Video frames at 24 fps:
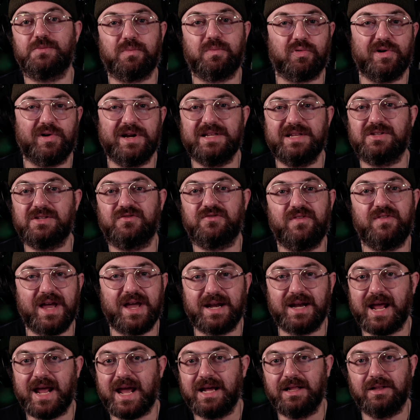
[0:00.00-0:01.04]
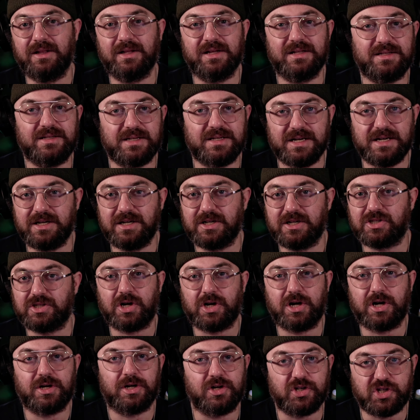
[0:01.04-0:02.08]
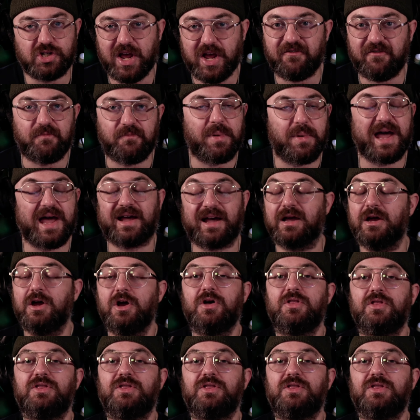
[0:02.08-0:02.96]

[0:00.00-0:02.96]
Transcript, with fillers: Prince, Van Halen, Tina Turner, Jeff Beck,